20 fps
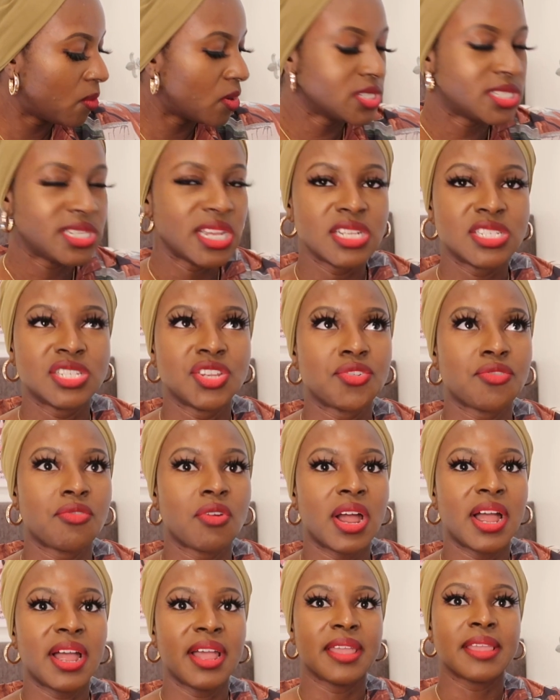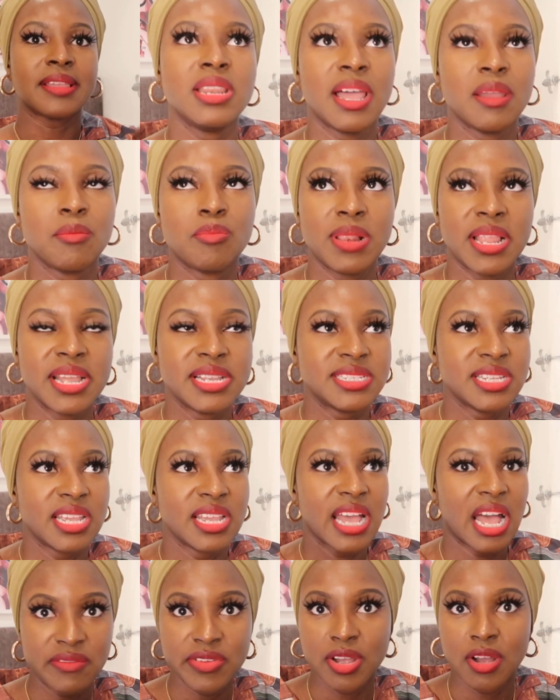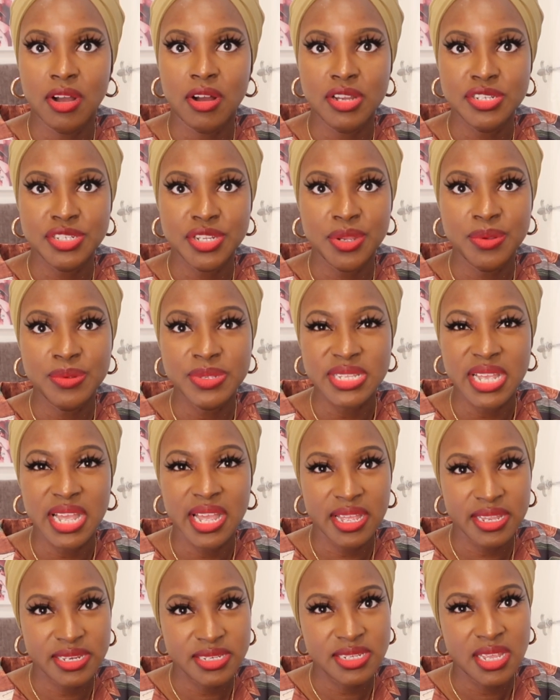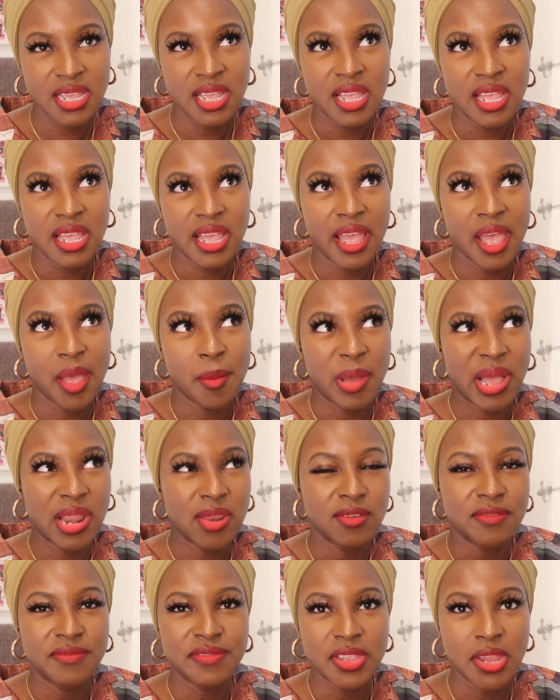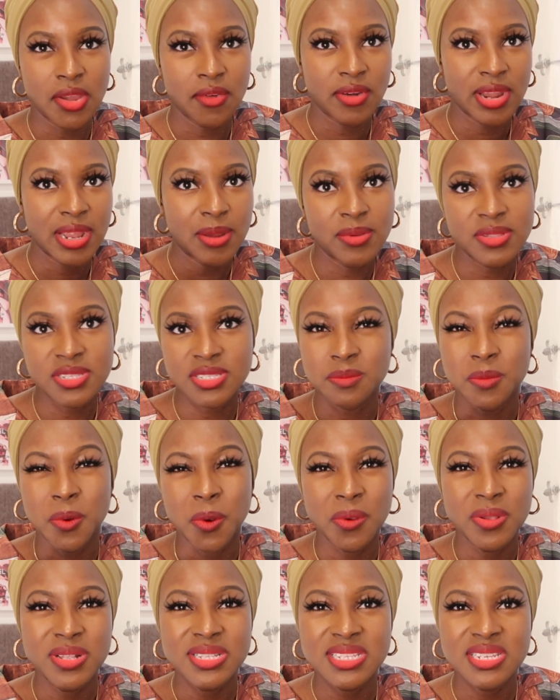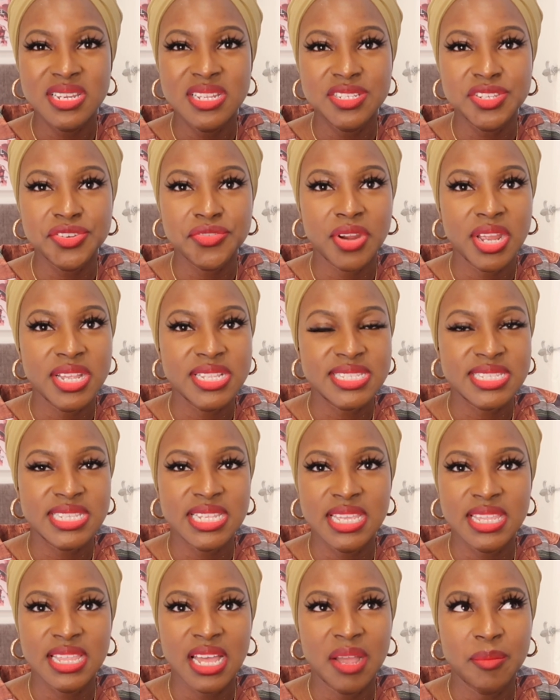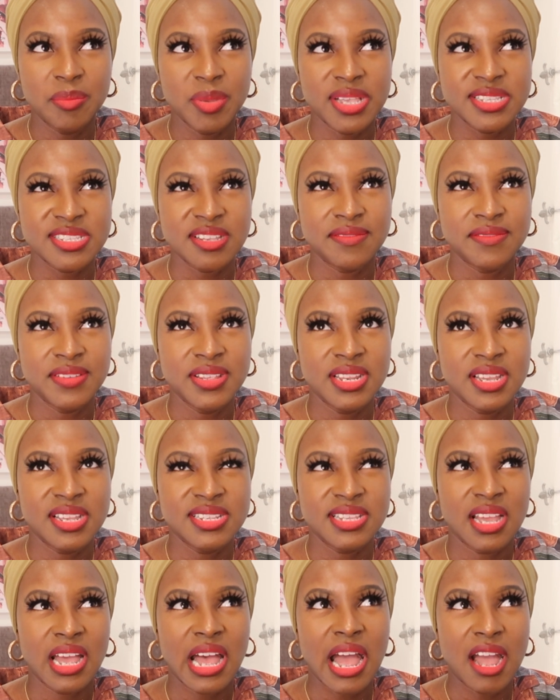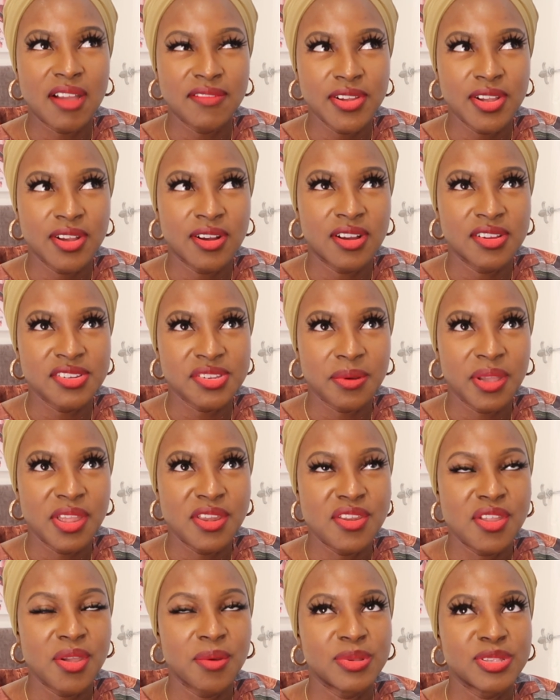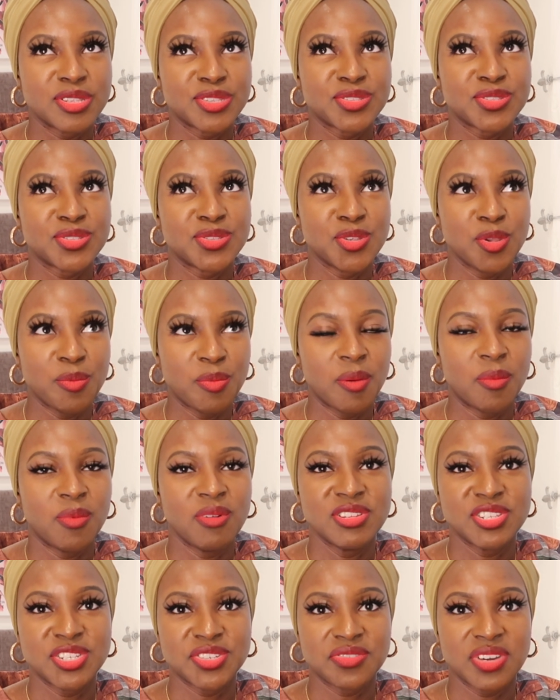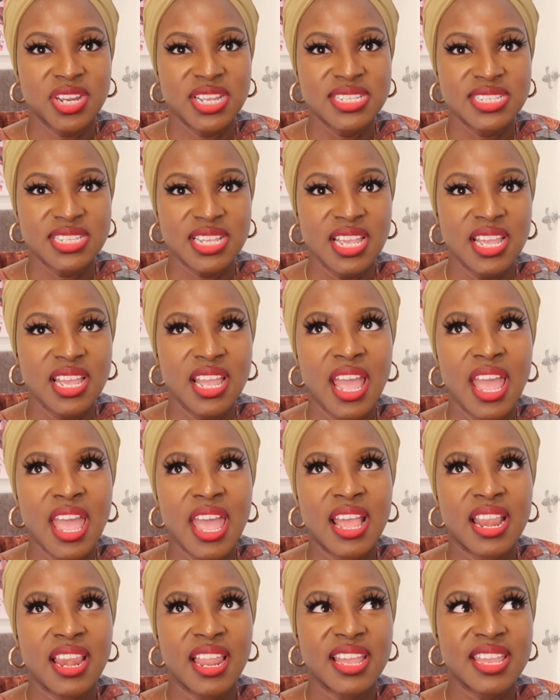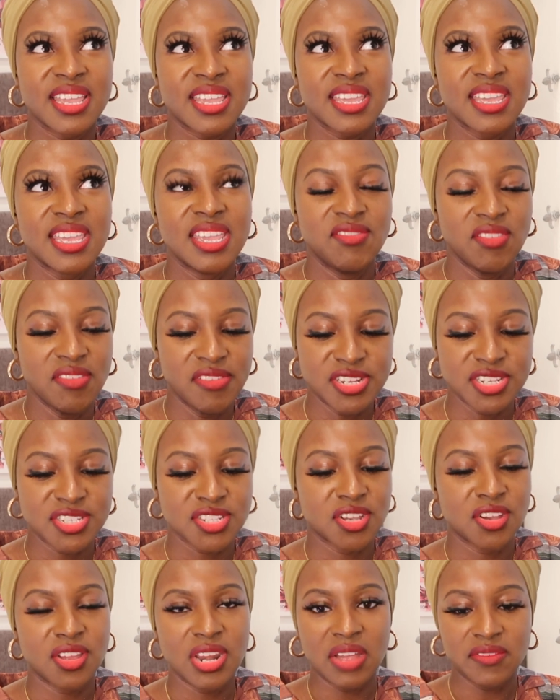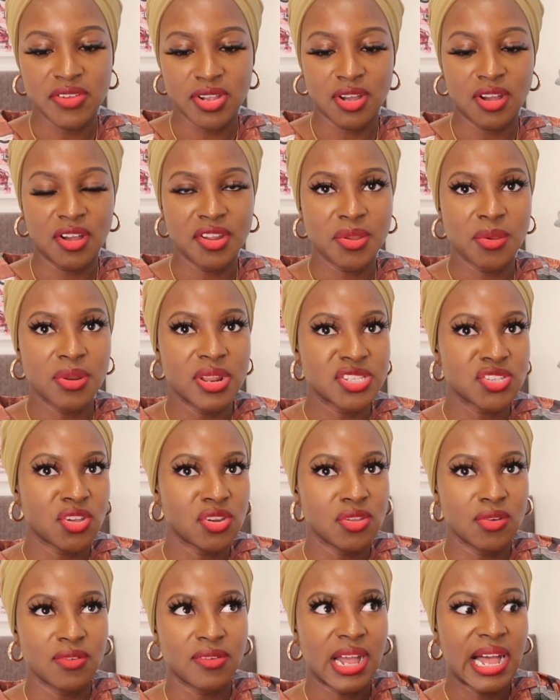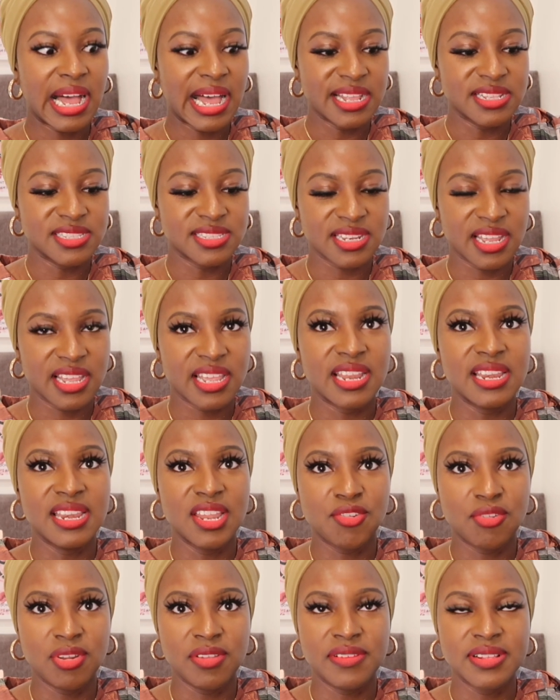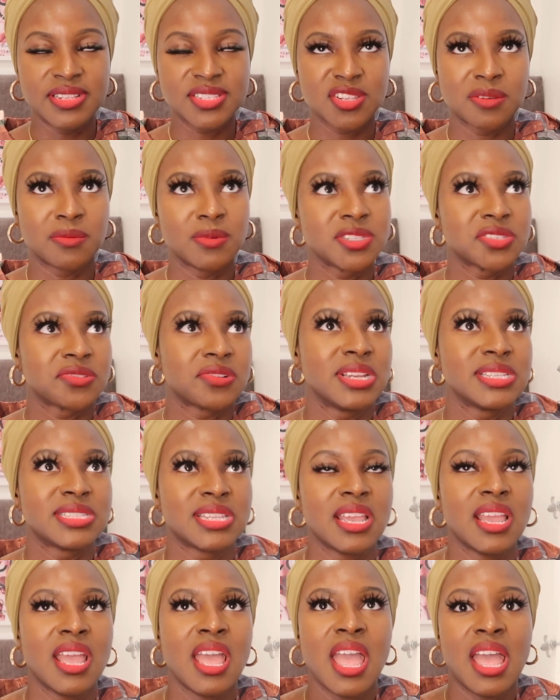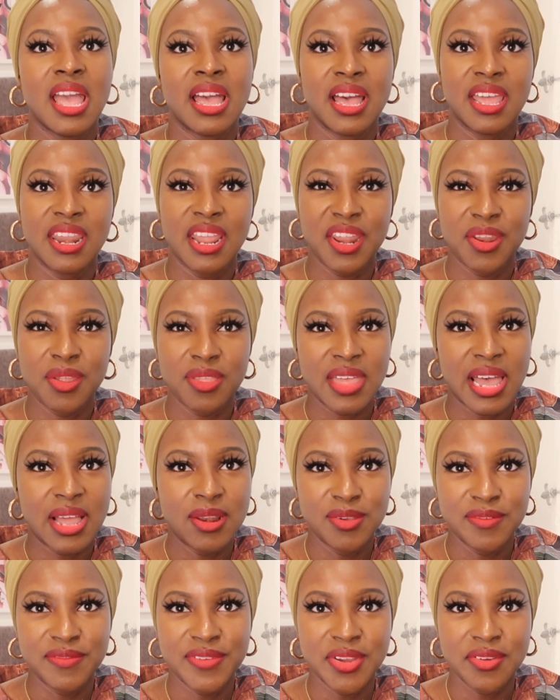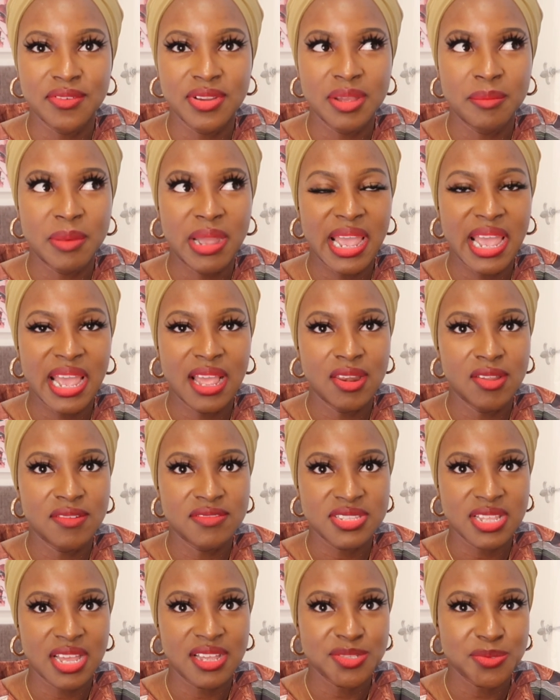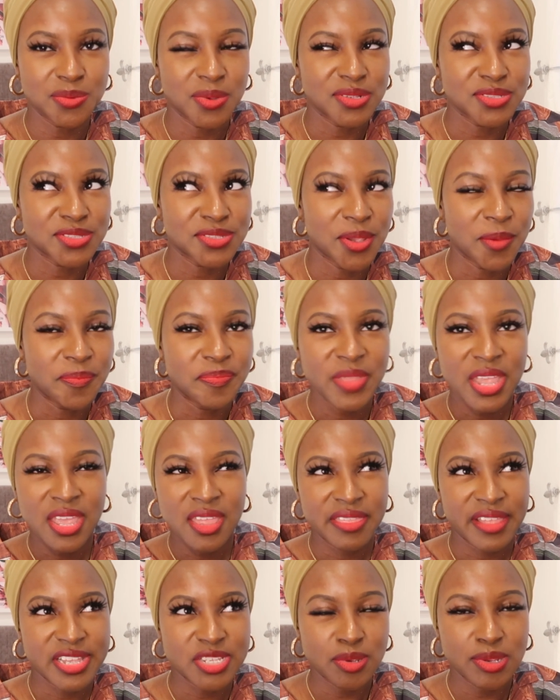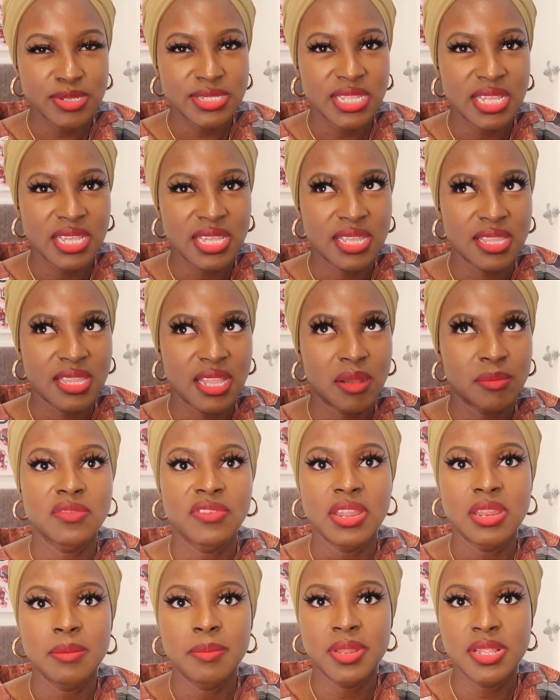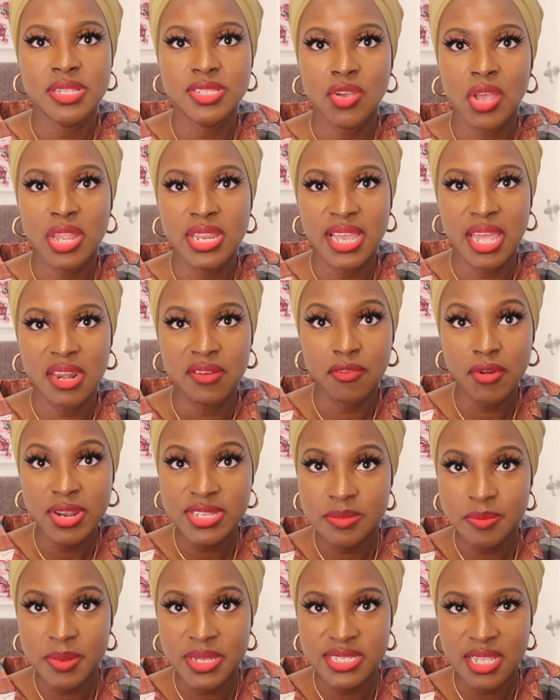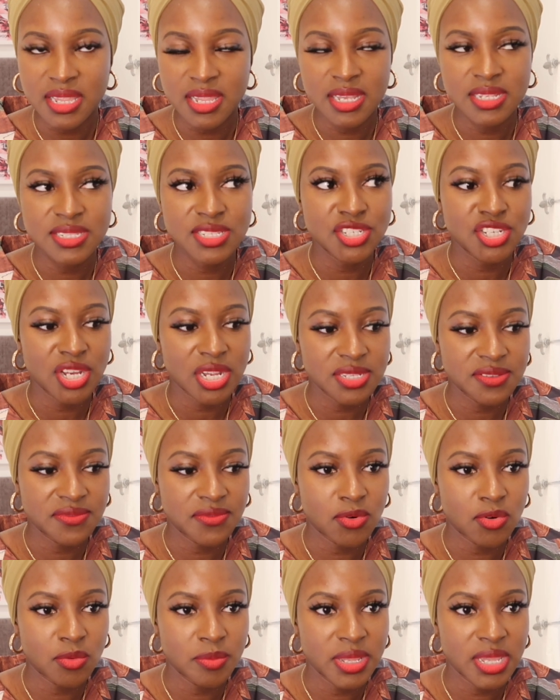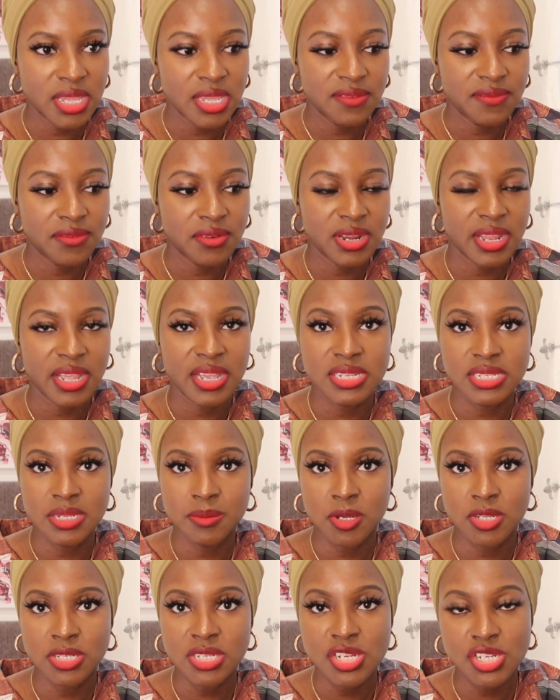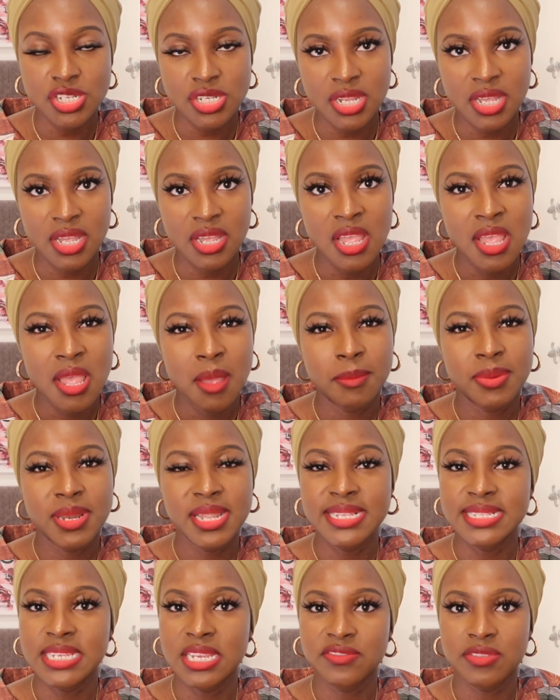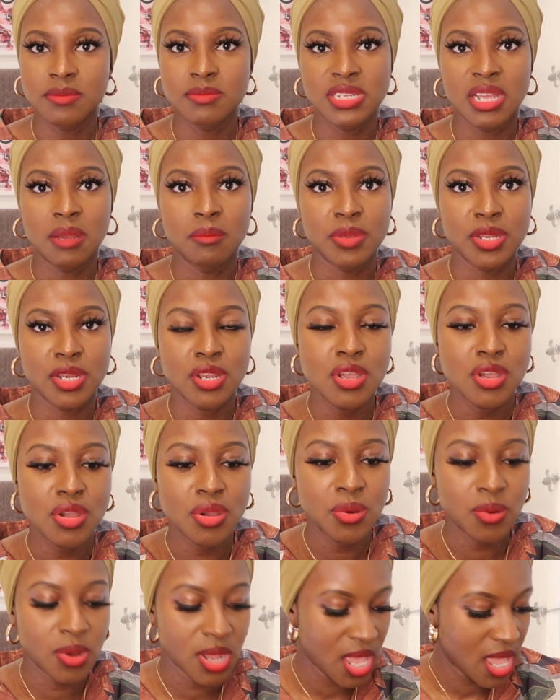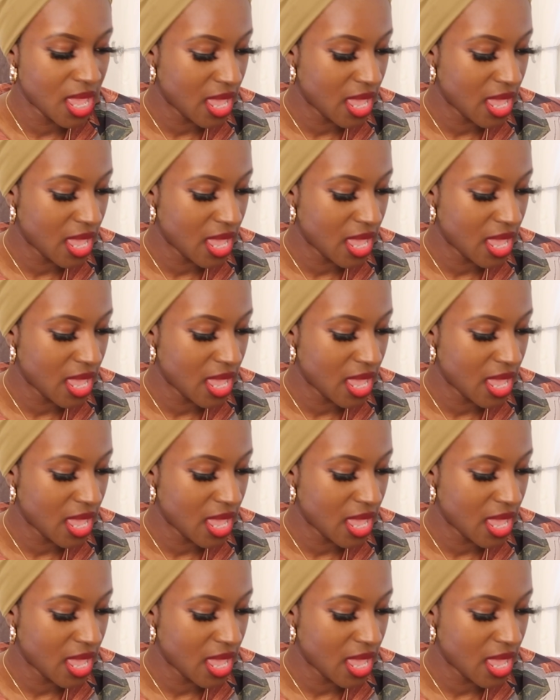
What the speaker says: wanting to try like blending avocados and aloe vera with some oils in it to try and see that, because I feel like, because avocado I know is super moisturizing, like even if you just cut an avocado and it's on your hands, like it literally feels so moisturizing. And I know that aloe vera, my hair loves that as well. So that's why I was thinking that if anybody's got any kind of recipes that they can suggest for me for like a deep conditioner, please leave them down below,